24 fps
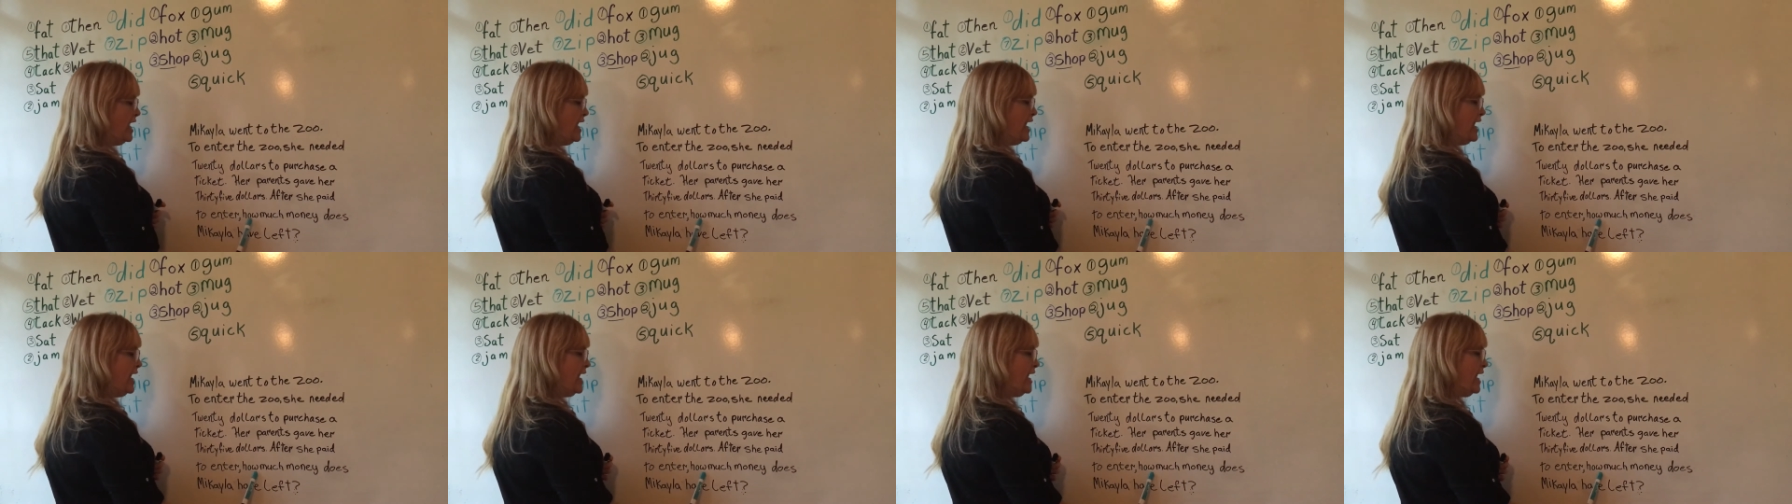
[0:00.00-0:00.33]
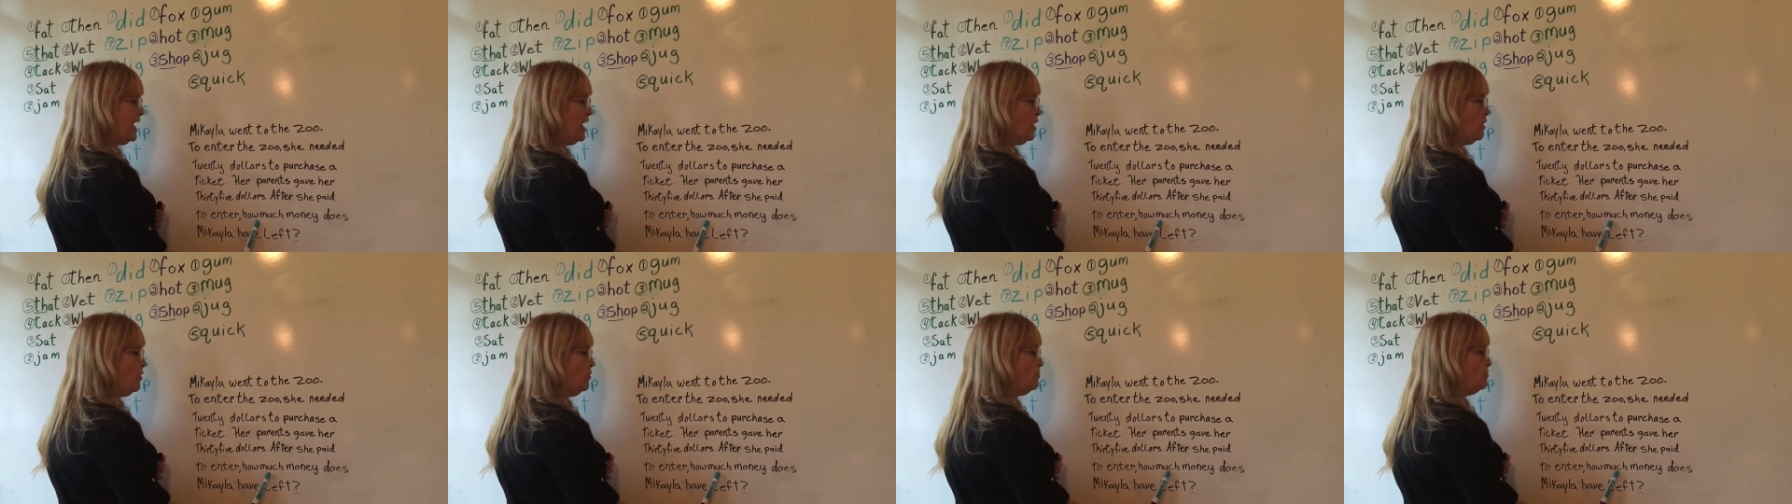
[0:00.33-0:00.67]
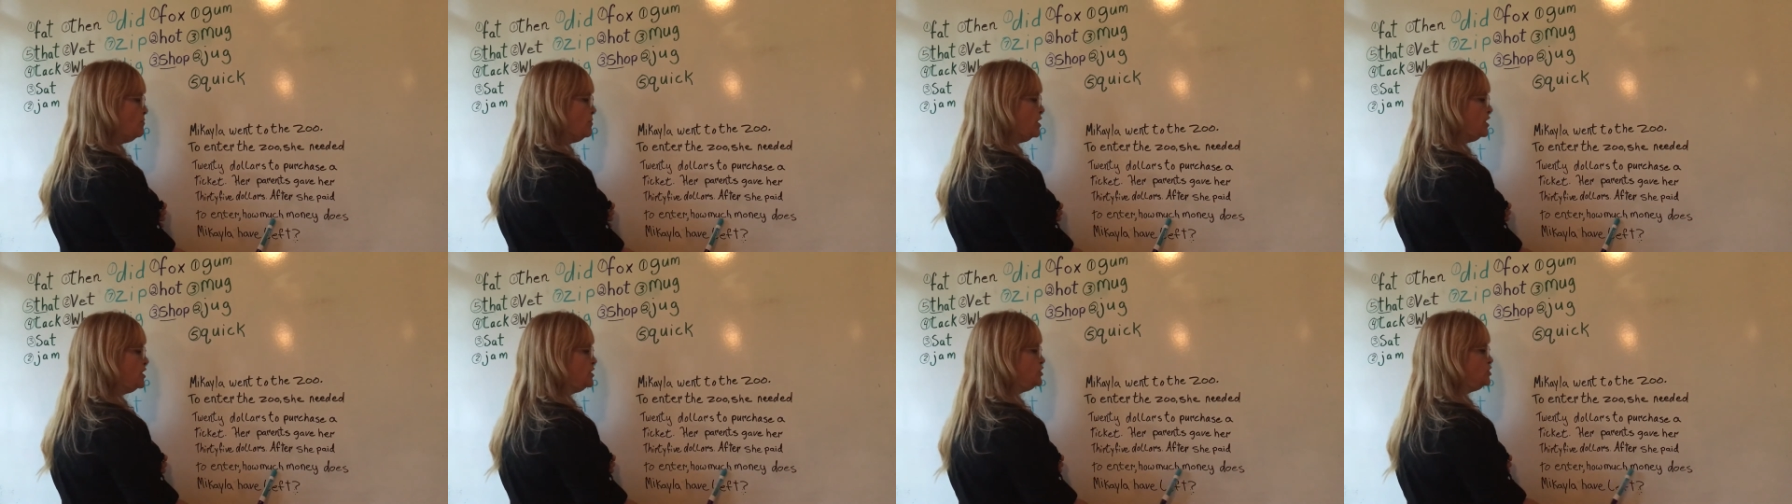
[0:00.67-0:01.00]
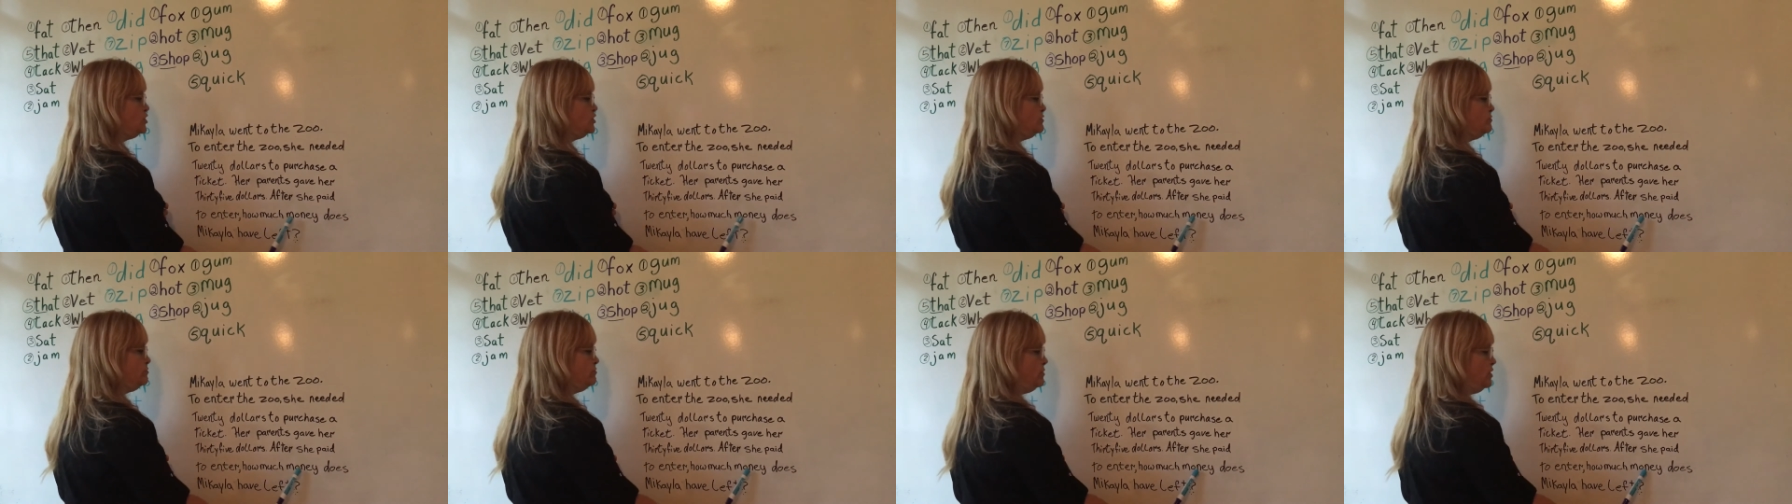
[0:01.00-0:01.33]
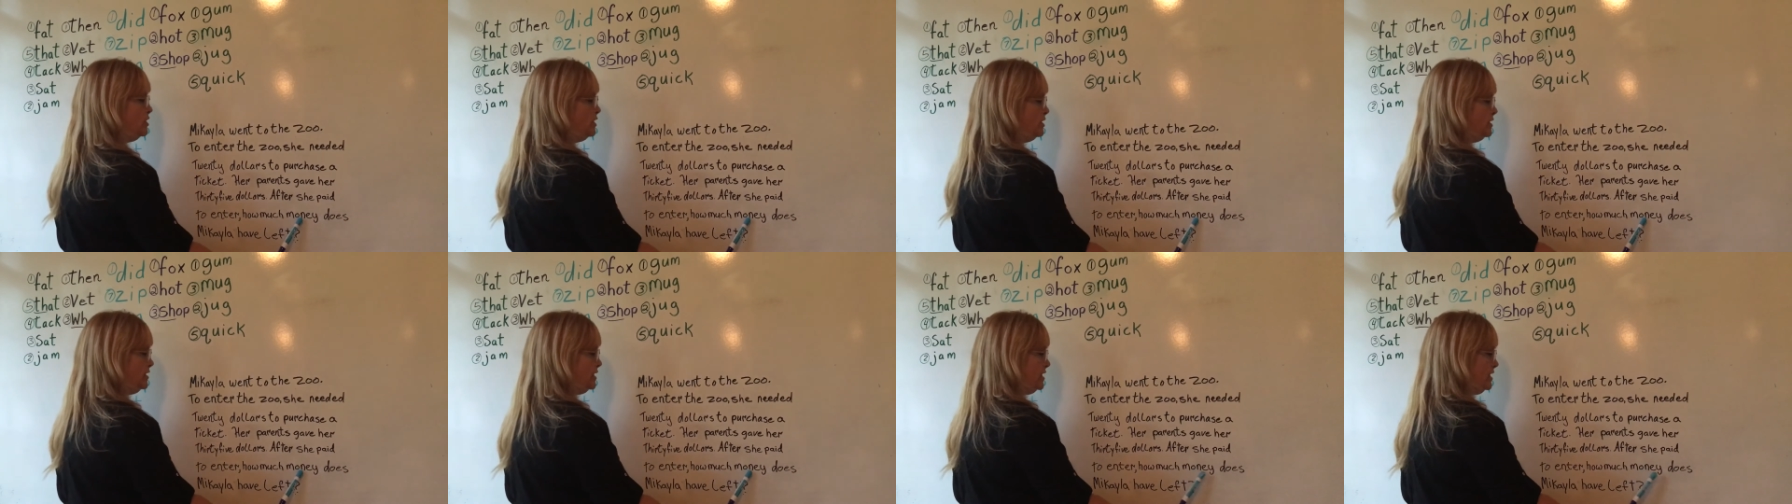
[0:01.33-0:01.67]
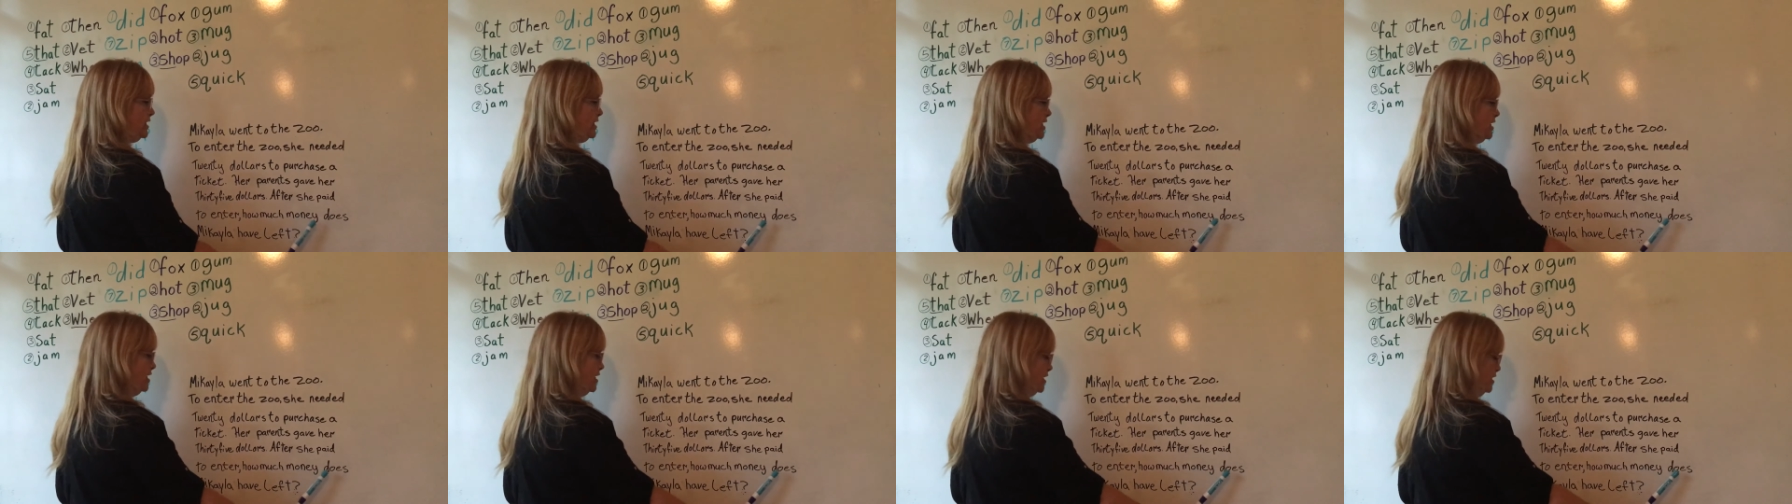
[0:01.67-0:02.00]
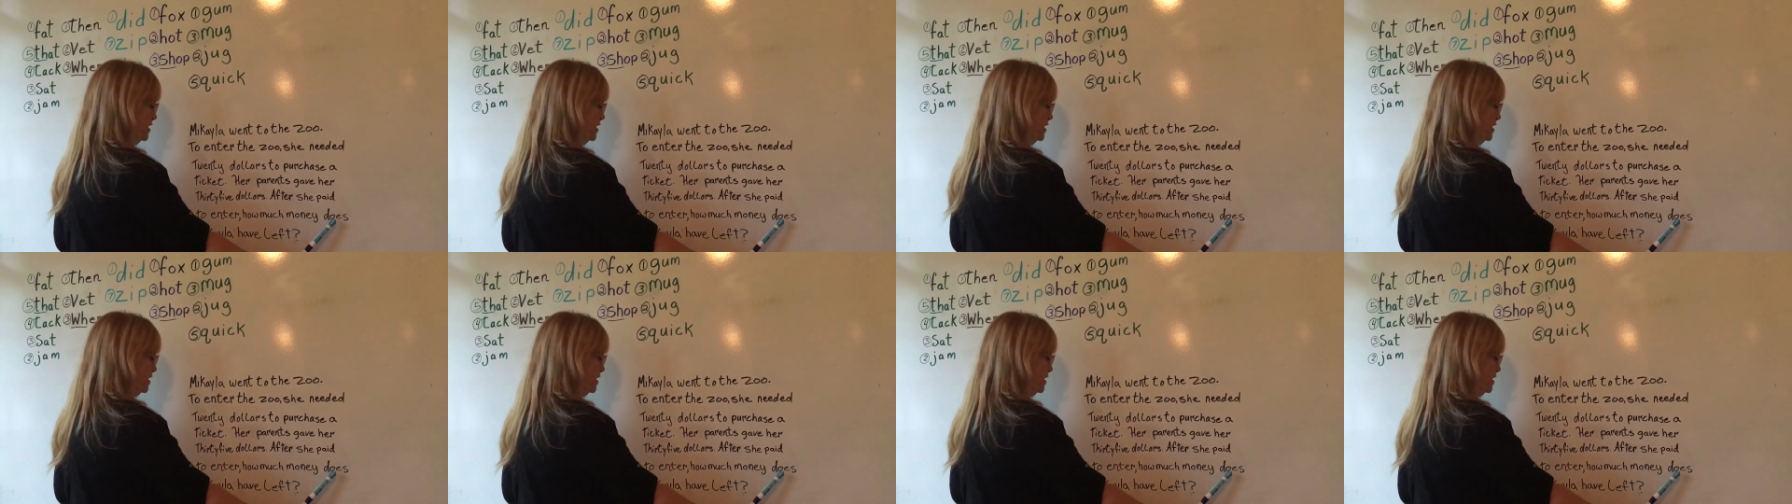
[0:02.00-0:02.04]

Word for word: How much money